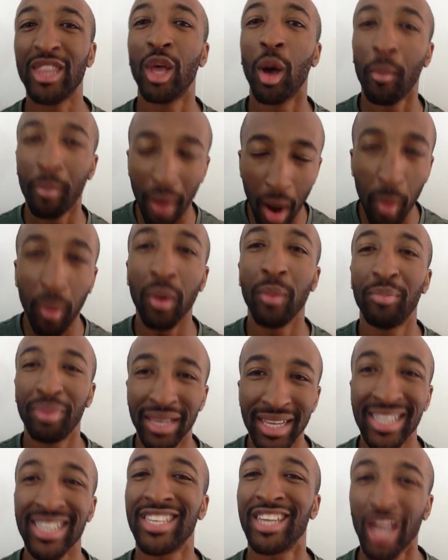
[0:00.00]
the
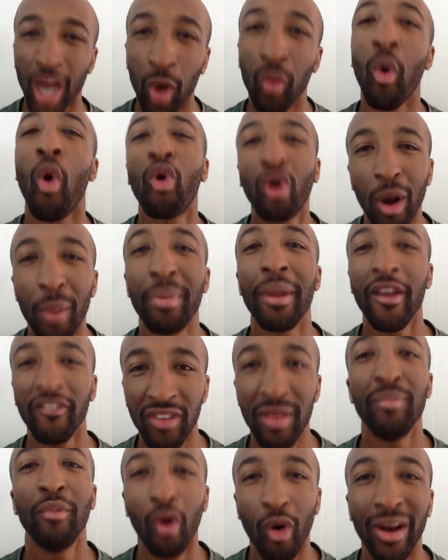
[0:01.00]
bumblebee still woke up
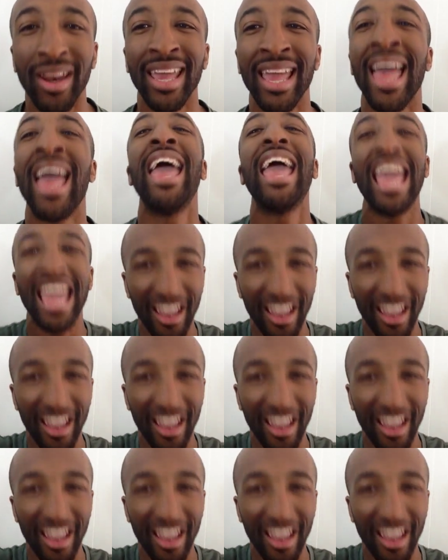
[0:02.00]
every morning